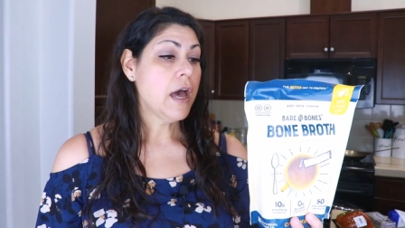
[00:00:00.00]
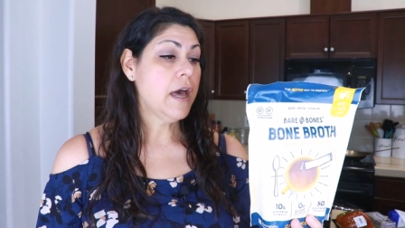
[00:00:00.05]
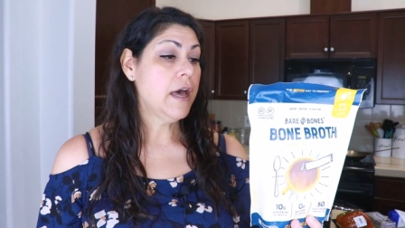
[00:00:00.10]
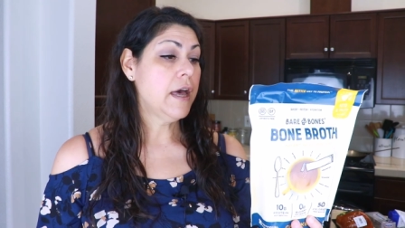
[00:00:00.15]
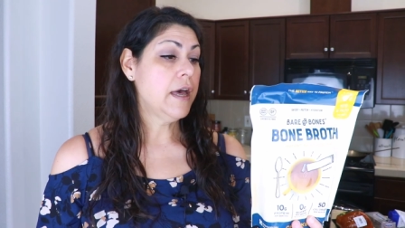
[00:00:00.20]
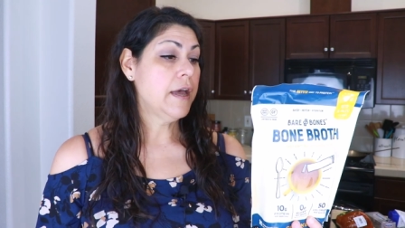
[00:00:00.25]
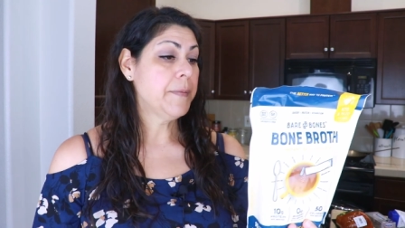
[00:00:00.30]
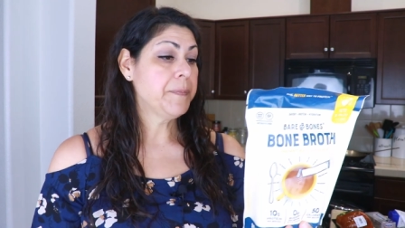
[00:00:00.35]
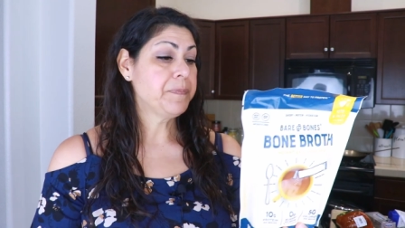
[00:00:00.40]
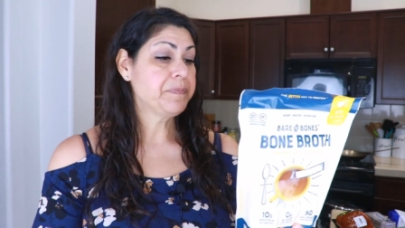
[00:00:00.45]

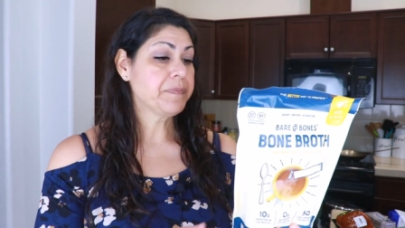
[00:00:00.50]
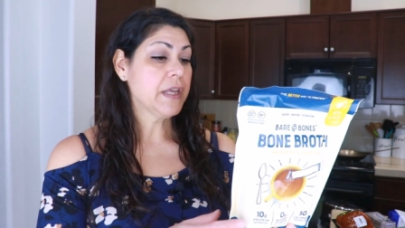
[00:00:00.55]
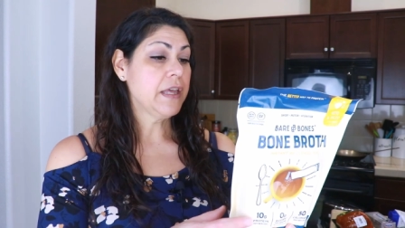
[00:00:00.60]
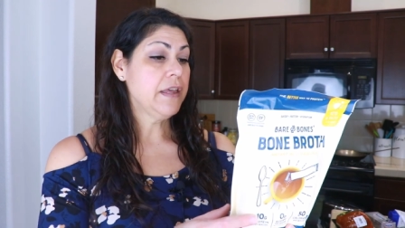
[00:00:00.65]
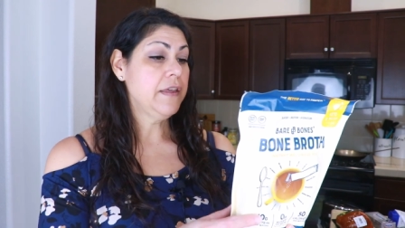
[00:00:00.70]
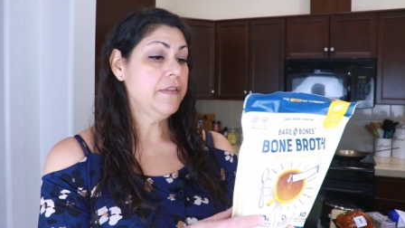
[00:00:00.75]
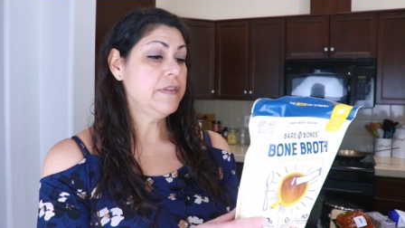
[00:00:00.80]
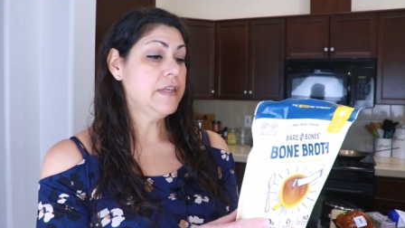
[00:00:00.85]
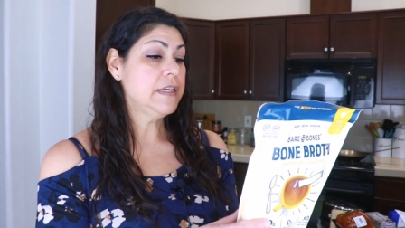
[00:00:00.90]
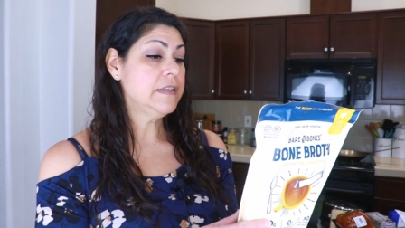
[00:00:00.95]
Um,
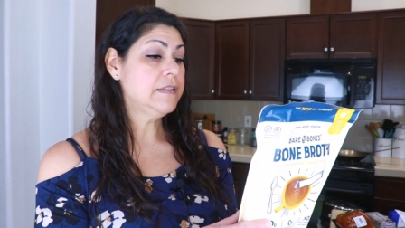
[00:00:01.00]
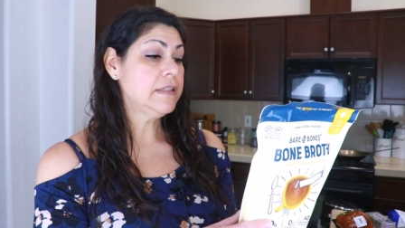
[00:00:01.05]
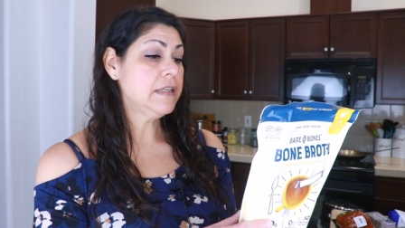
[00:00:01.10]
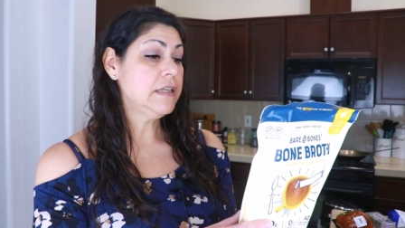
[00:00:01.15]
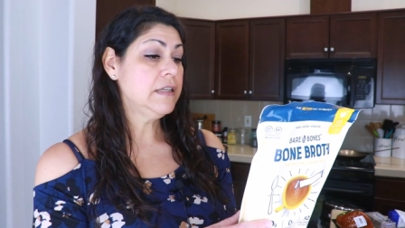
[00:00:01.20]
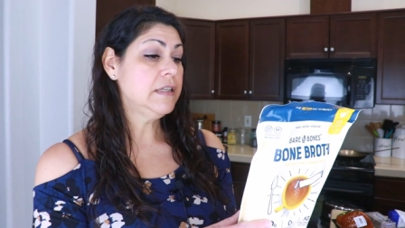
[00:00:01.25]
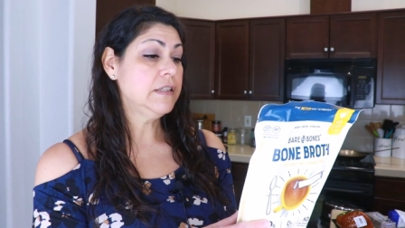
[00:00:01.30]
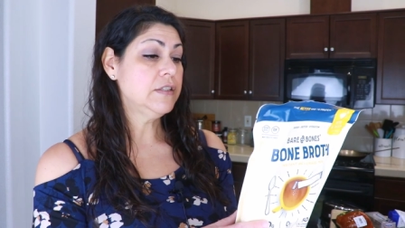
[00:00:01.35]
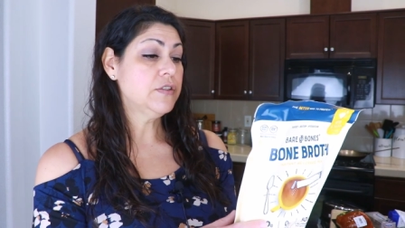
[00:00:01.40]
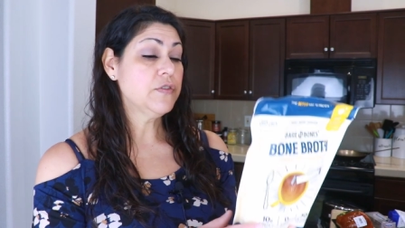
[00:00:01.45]
and this
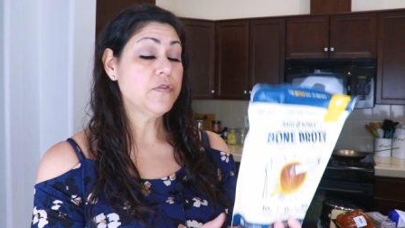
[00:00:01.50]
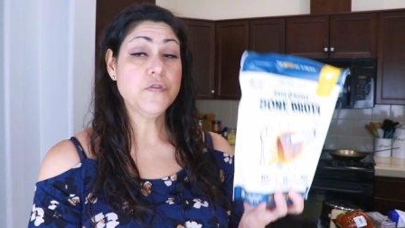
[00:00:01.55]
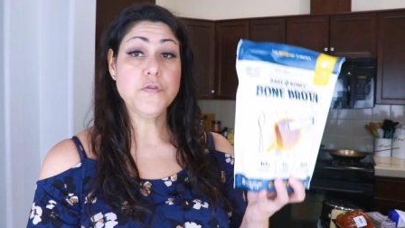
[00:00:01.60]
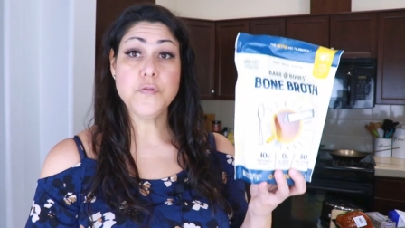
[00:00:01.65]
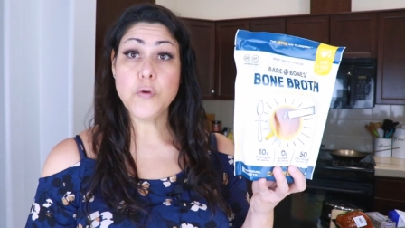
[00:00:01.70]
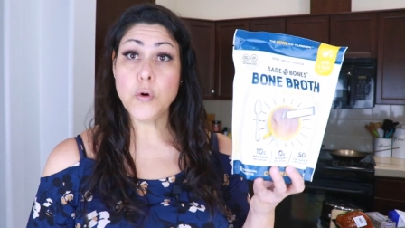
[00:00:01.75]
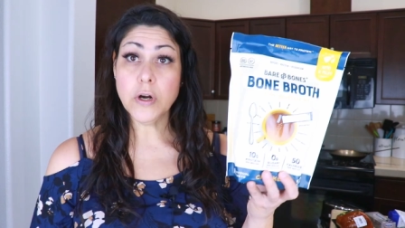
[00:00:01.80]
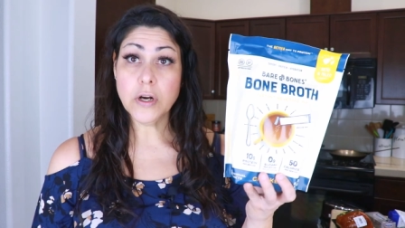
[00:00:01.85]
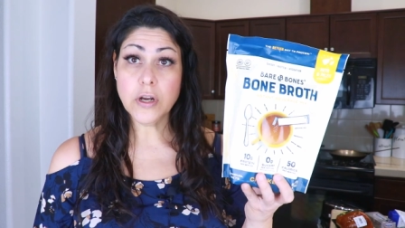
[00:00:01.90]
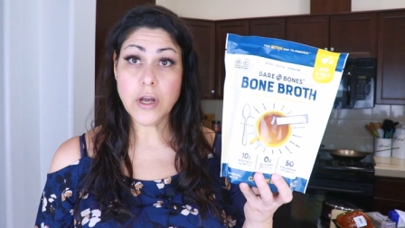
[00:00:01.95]
is
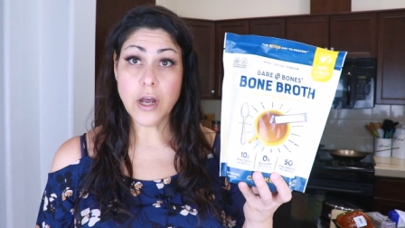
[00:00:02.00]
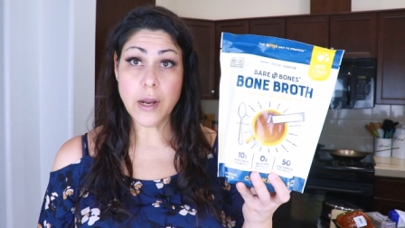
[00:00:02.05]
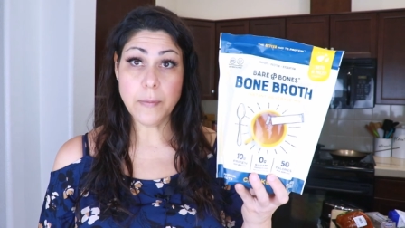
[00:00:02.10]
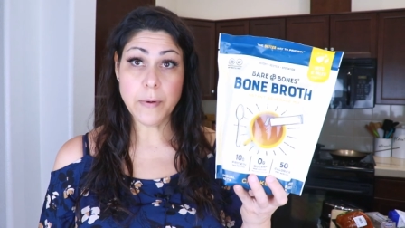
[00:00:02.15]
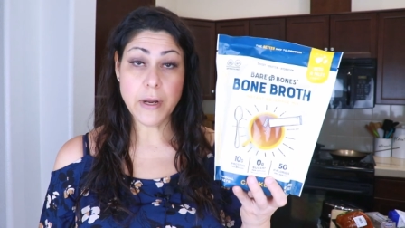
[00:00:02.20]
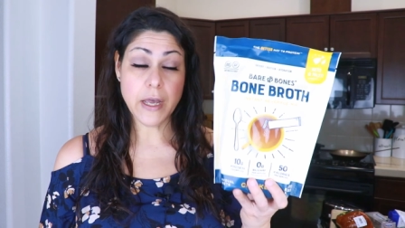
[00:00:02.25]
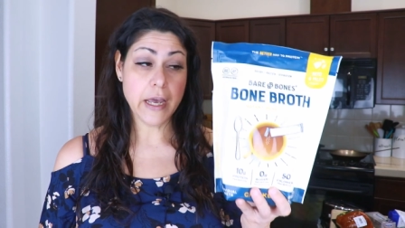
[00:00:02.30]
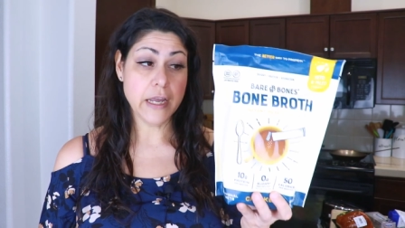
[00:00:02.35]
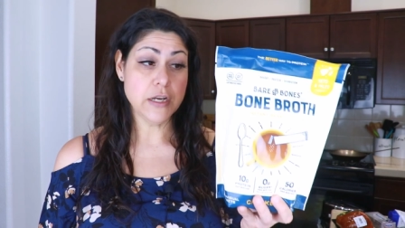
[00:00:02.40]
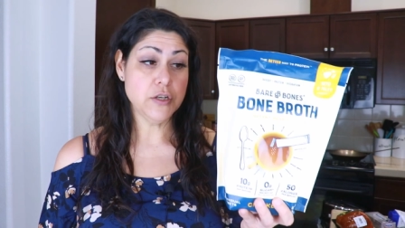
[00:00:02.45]
four
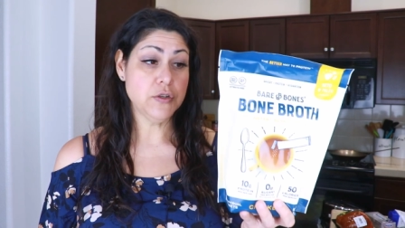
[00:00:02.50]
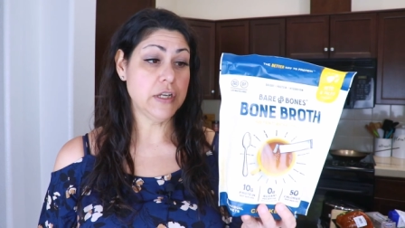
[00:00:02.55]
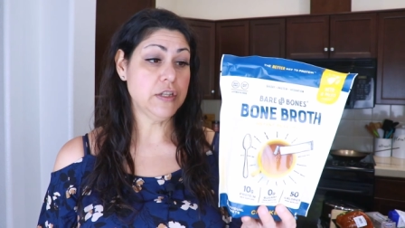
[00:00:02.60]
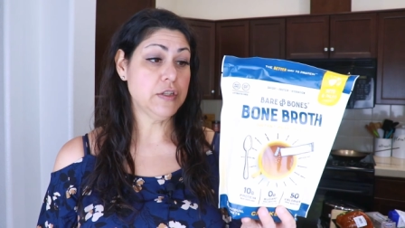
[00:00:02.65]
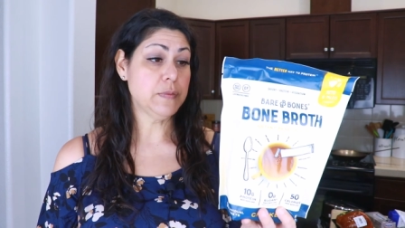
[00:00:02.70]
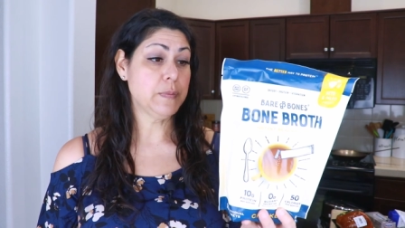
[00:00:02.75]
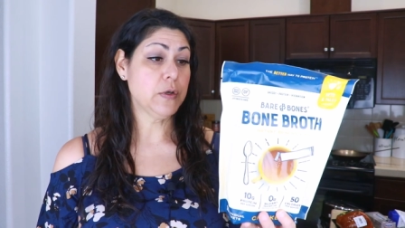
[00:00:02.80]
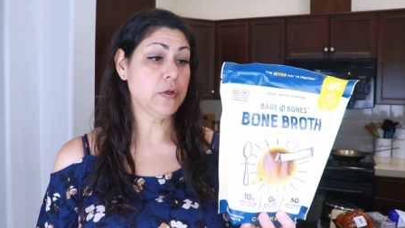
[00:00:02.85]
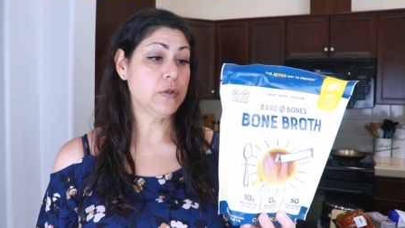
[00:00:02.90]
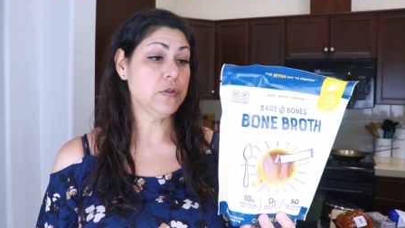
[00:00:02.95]

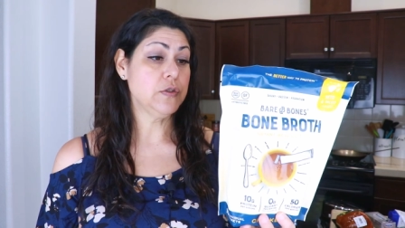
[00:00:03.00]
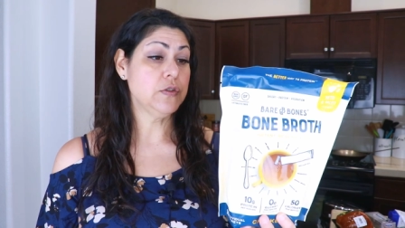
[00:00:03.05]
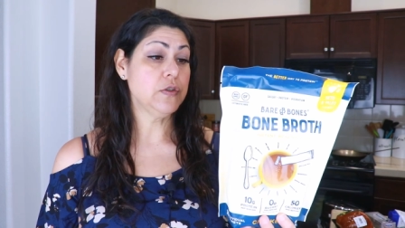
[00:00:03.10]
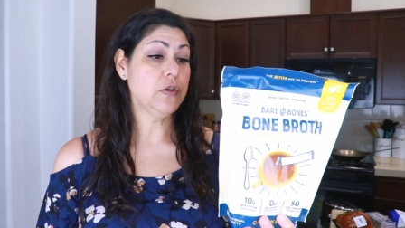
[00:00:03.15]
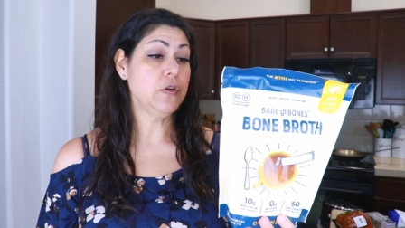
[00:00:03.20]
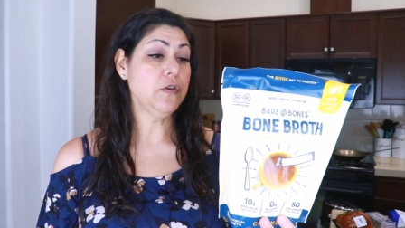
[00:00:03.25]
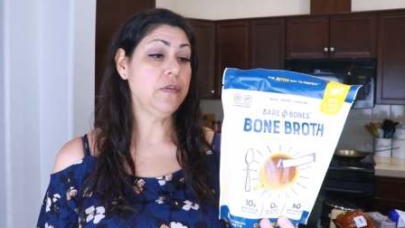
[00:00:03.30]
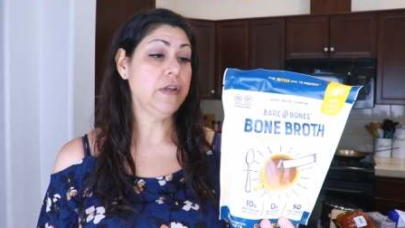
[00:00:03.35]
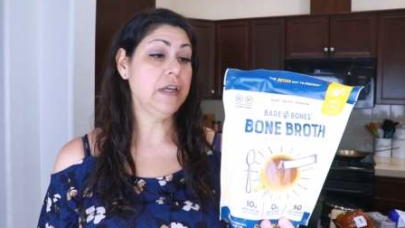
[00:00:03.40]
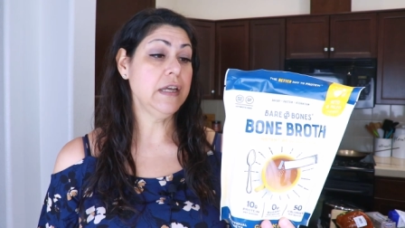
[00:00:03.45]
carbohydrates per
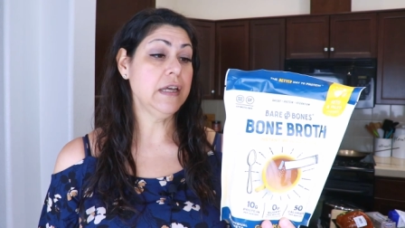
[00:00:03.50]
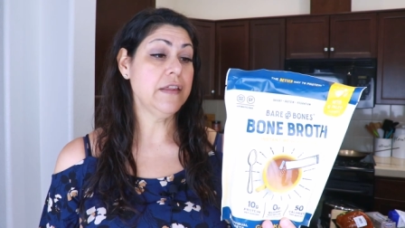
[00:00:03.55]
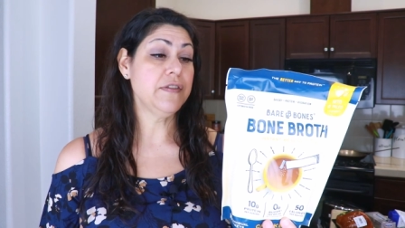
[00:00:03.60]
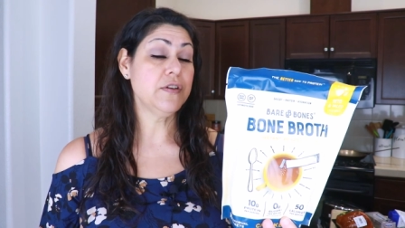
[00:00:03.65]
serving.